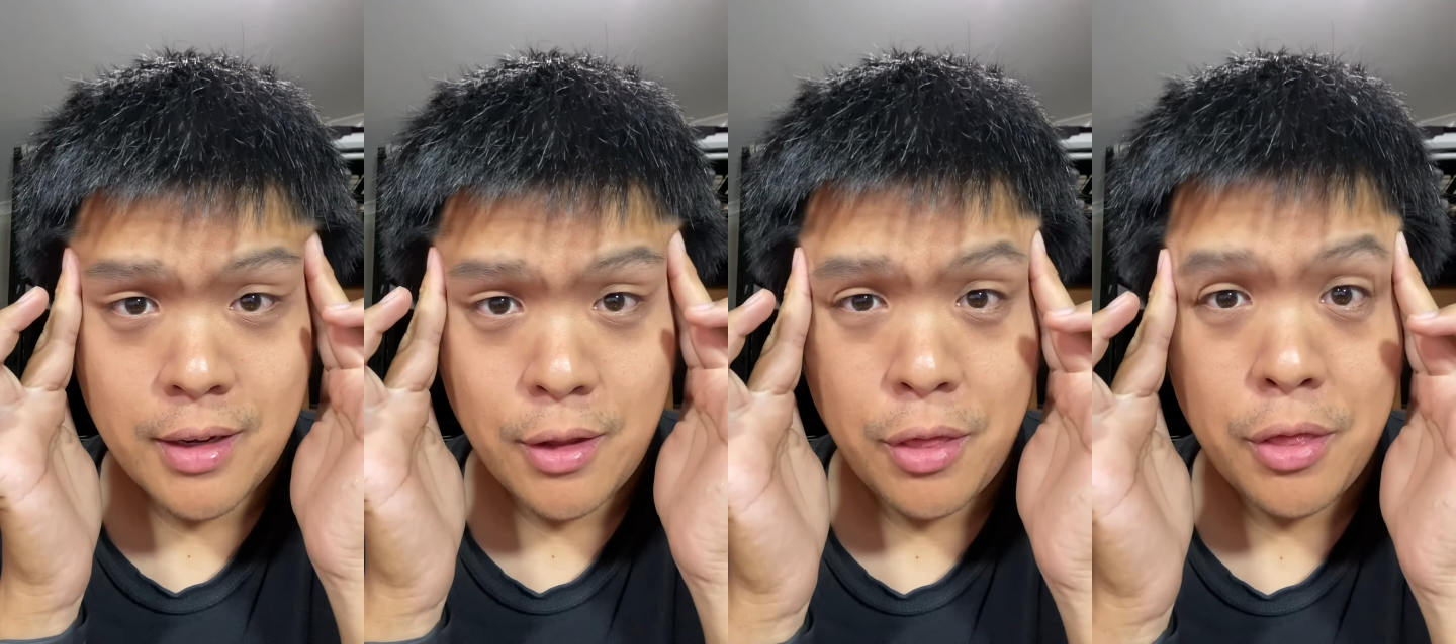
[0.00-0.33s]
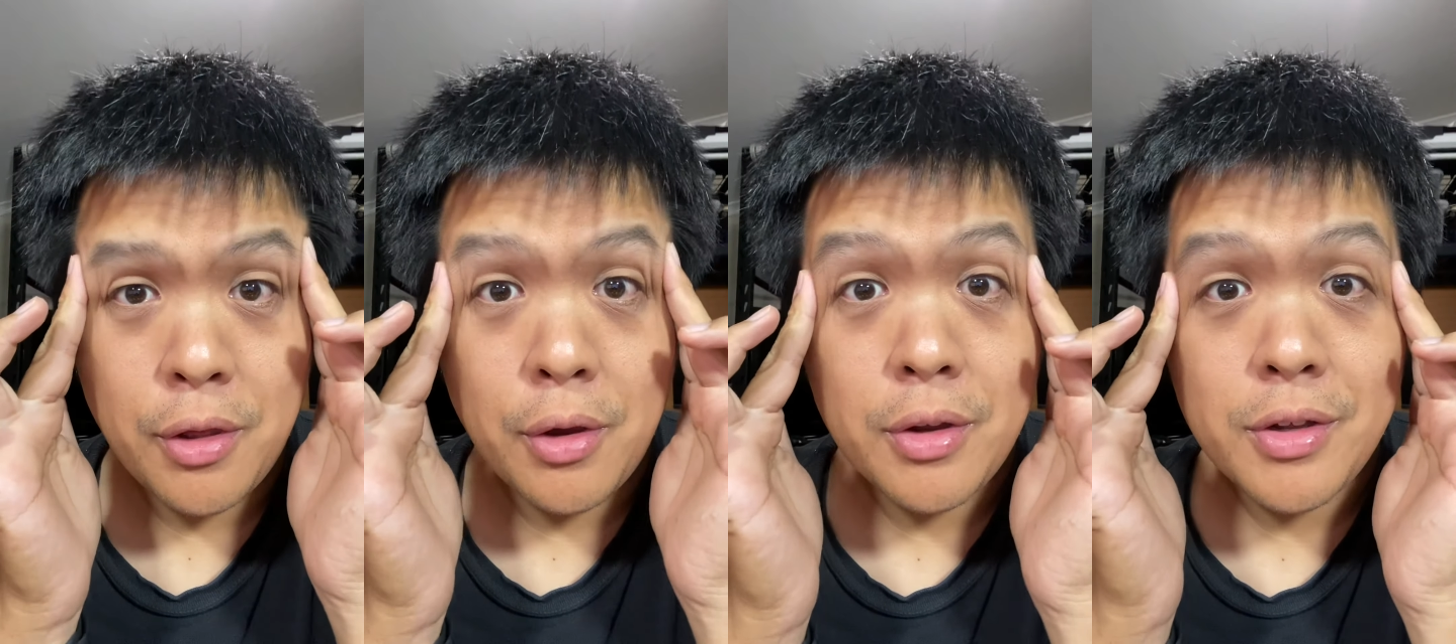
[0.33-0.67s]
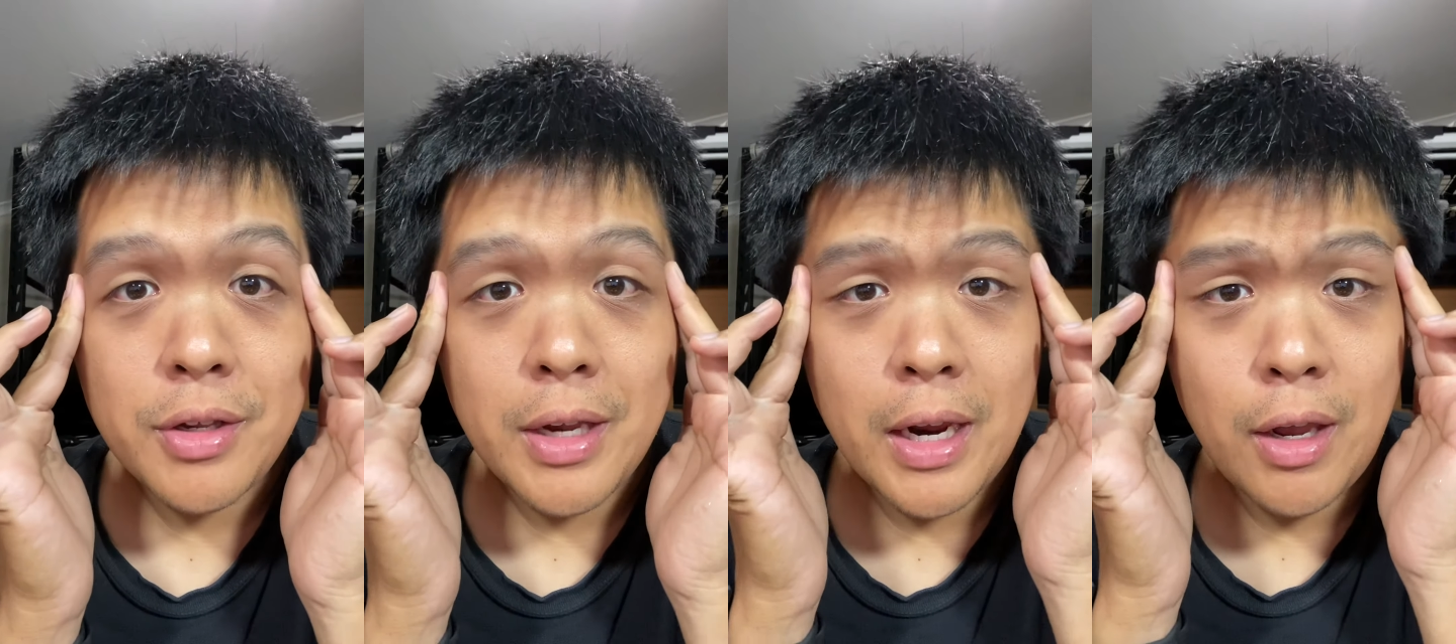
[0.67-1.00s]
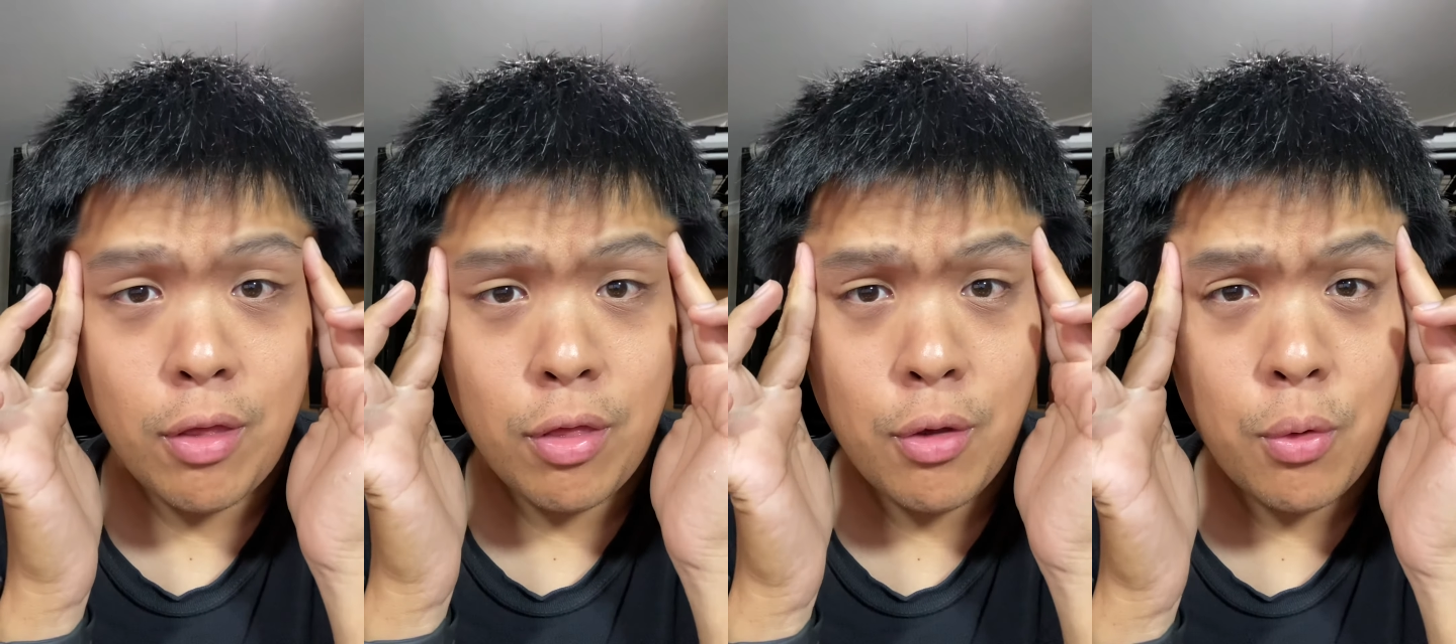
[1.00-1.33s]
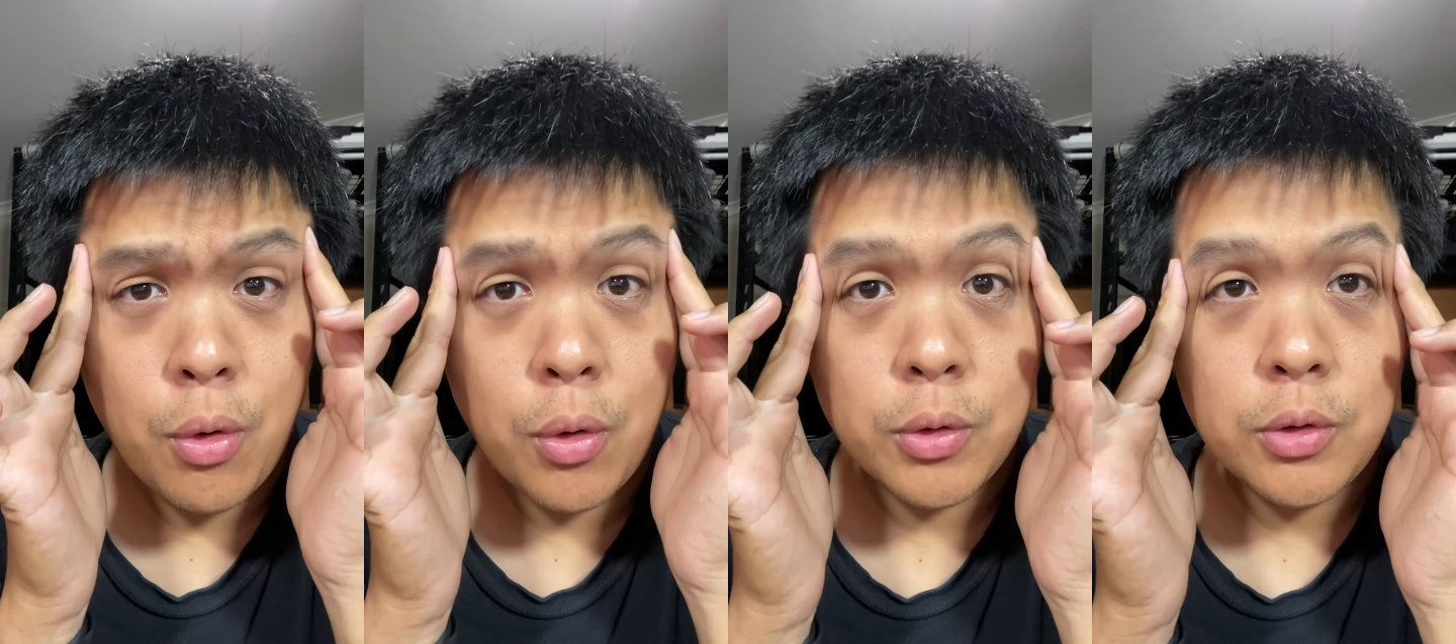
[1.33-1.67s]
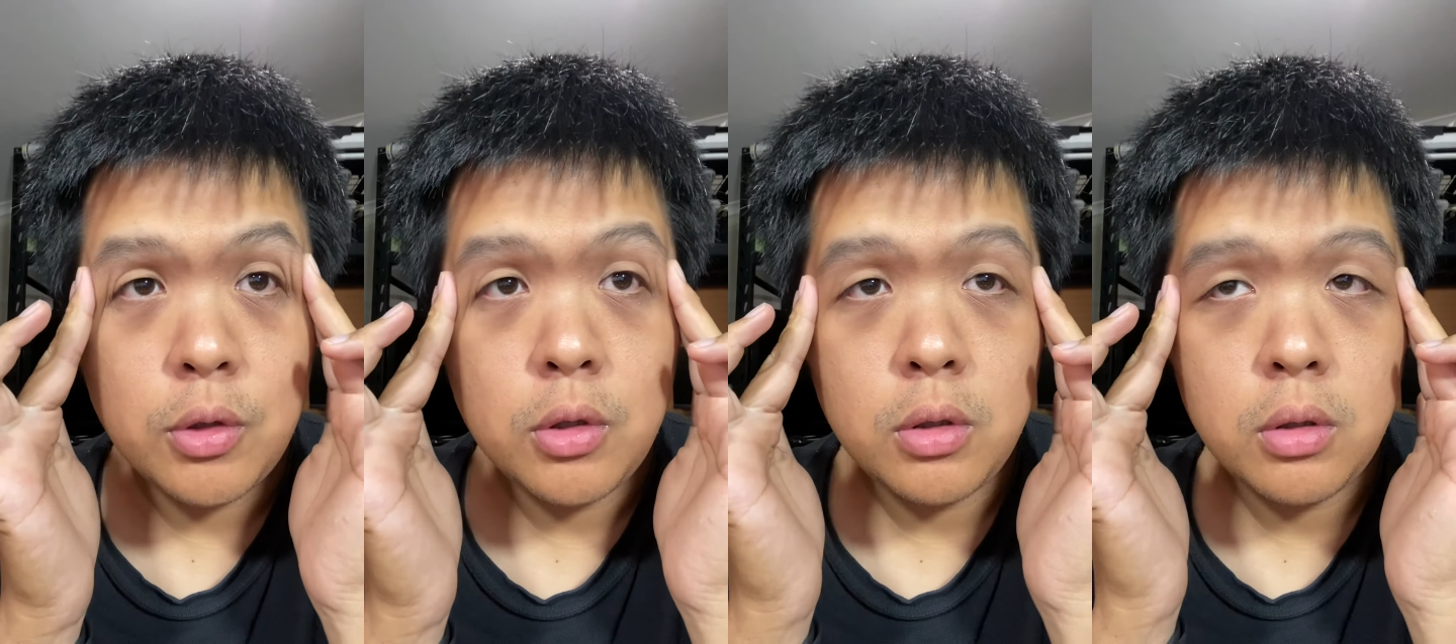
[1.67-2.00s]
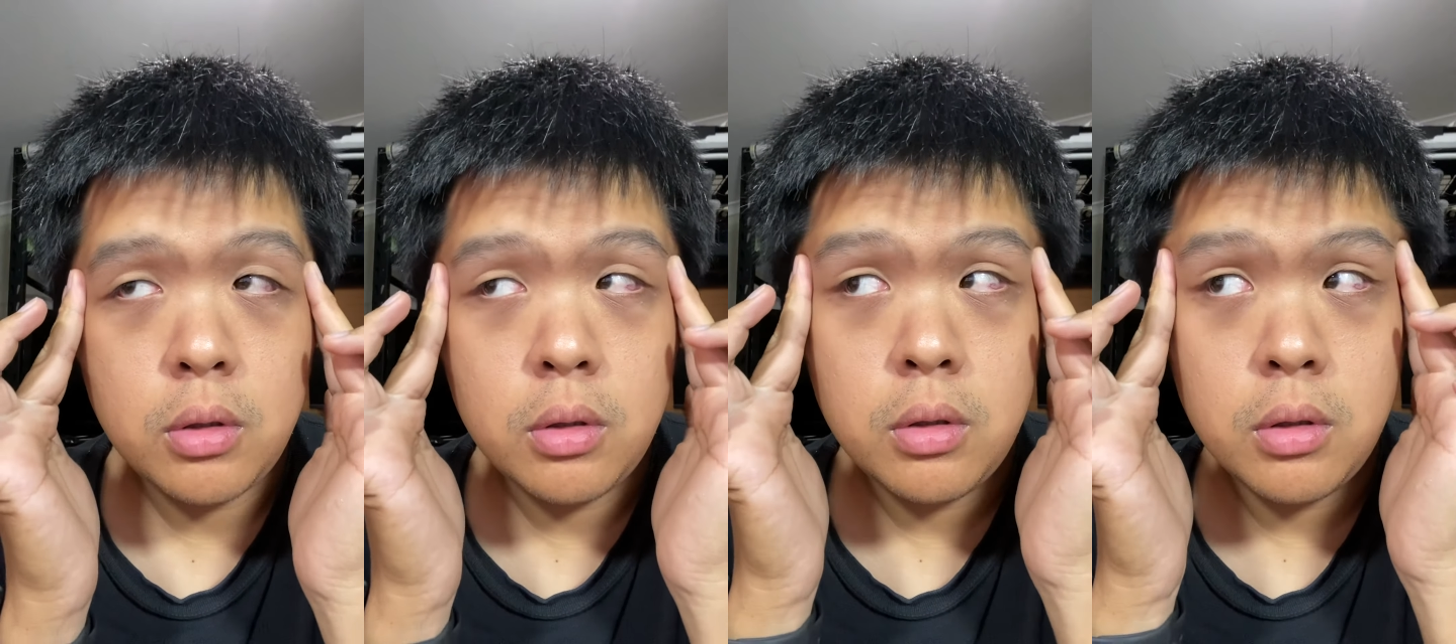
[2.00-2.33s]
are Thursday Thoughts.